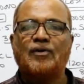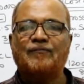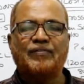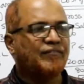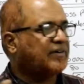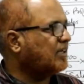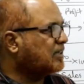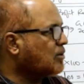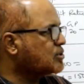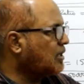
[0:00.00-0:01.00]

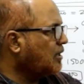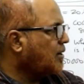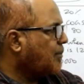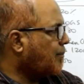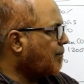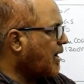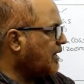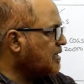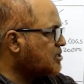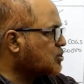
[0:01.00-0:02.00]
50,000
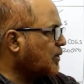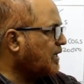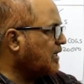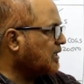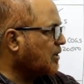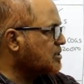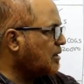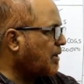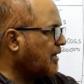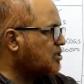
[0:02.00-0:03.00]
minus
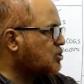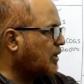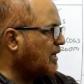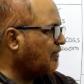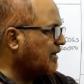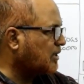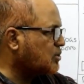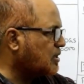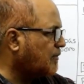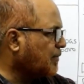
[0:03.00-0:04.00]
20,000 minus
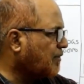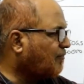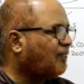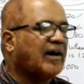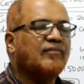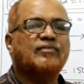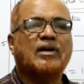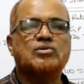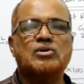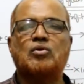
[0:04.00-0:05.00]
25,000
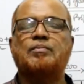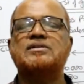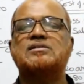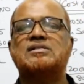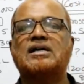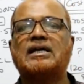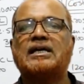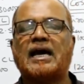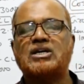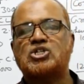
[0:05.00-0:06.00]
5,000 rupees is the
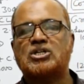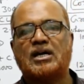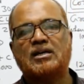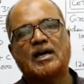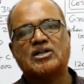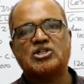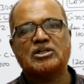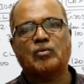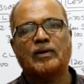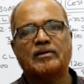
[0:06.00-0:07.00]
cash and cash
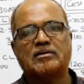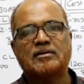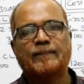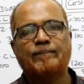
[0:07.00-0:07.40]
equivalent.